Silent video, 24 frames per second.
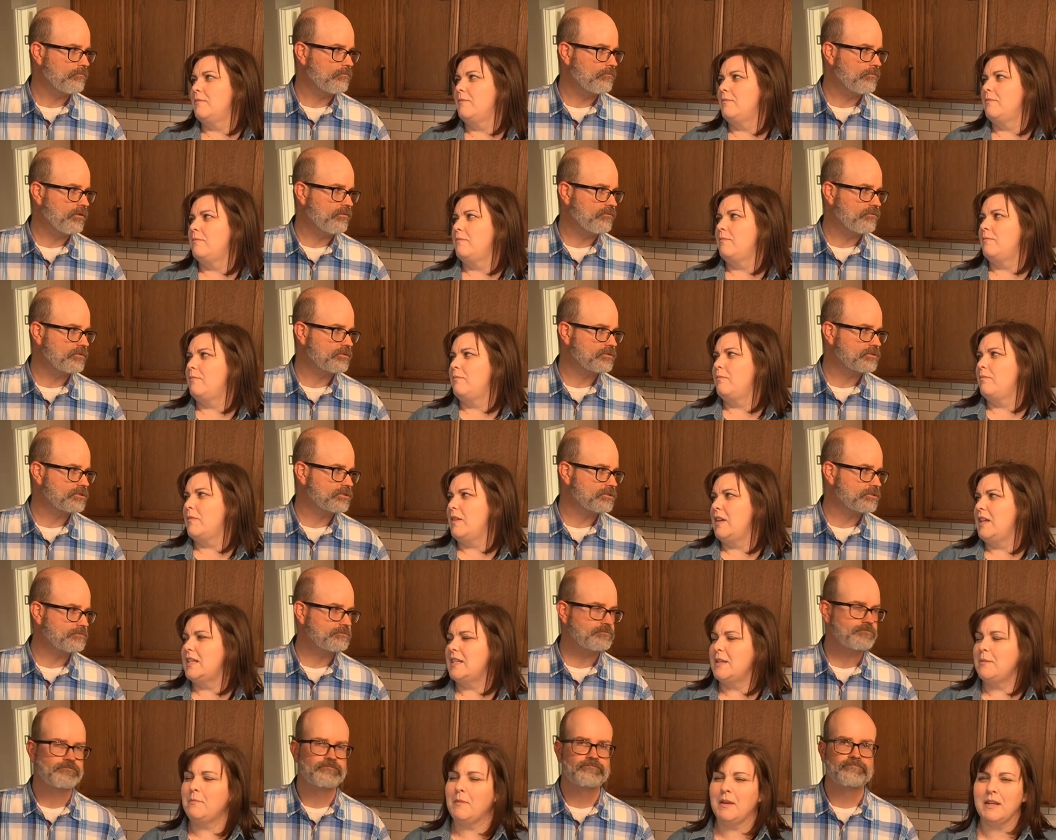Speaker 1: Muffins.
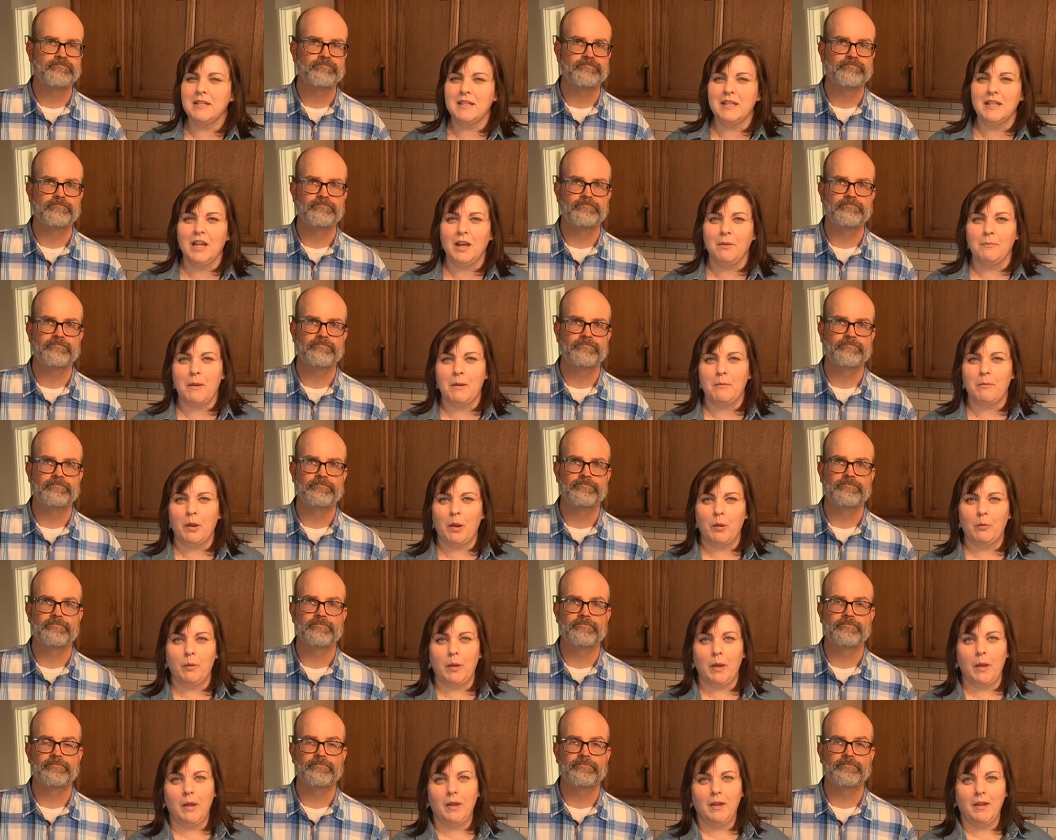It's amazing how my brain
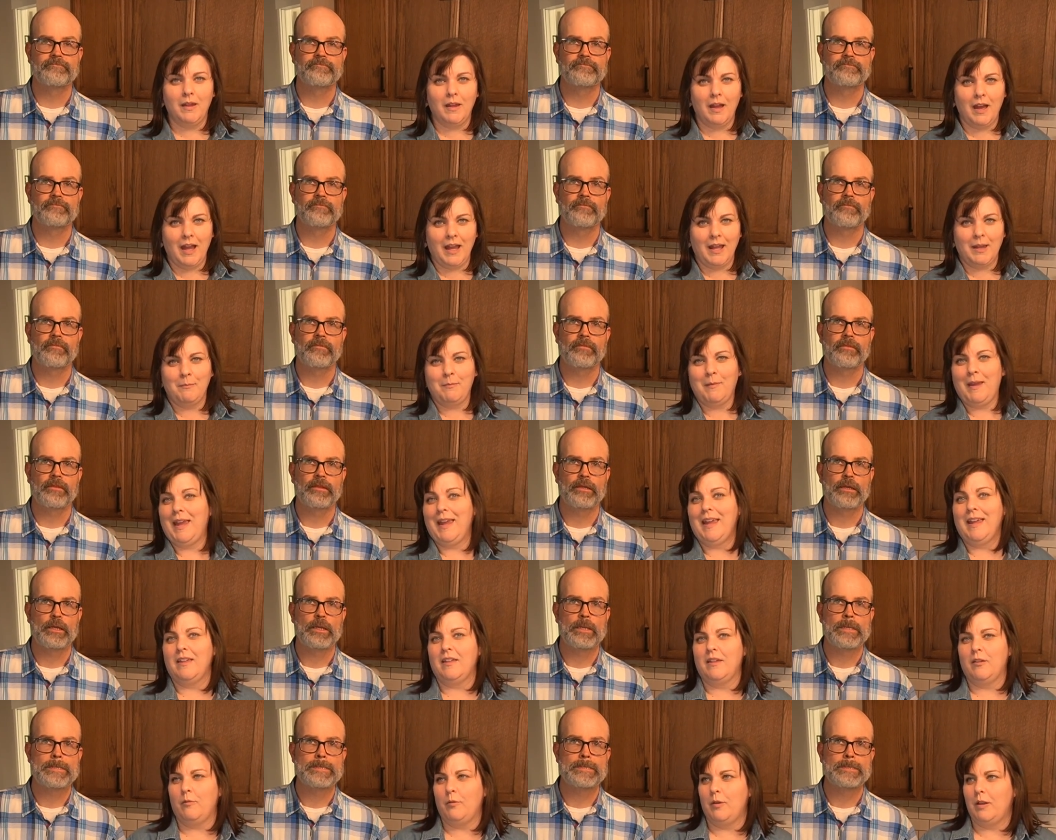went. I can make
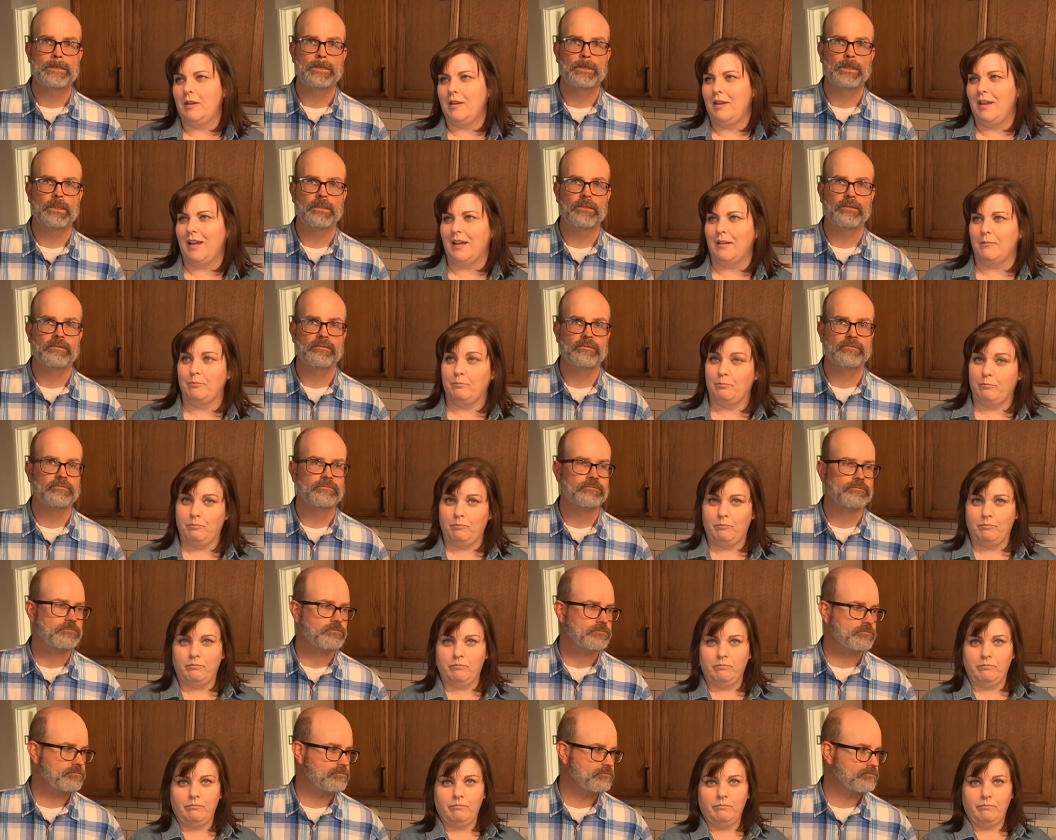it when like
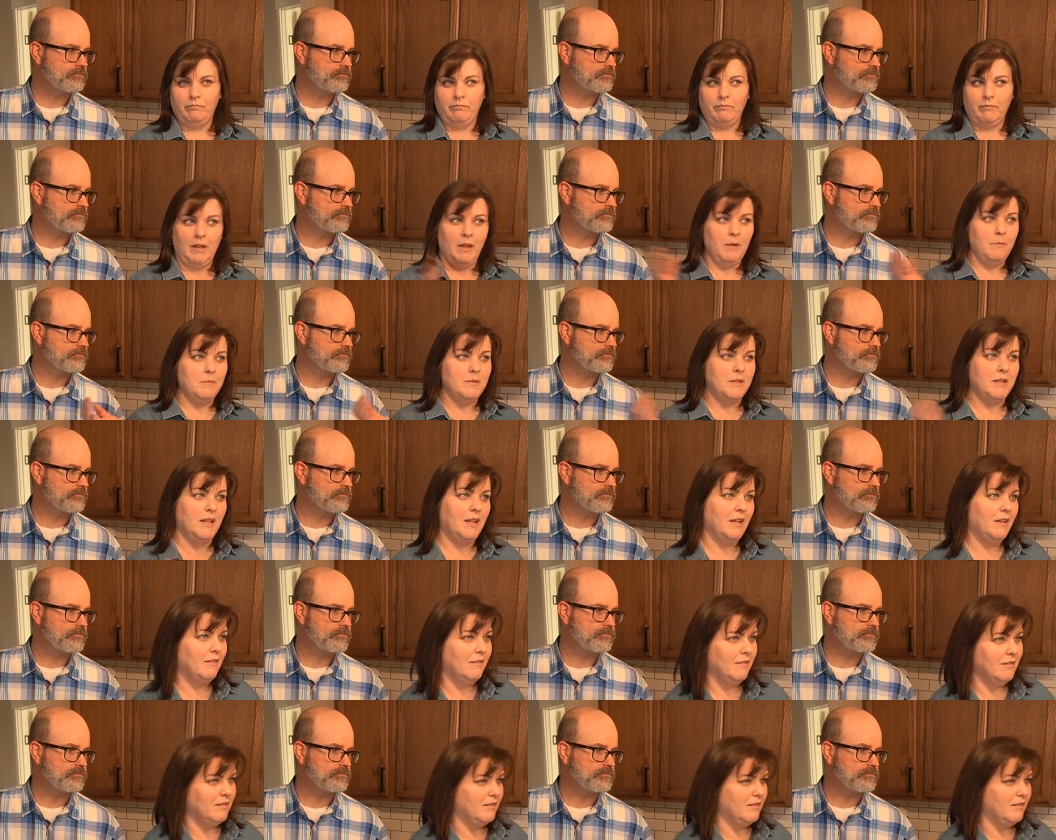empty.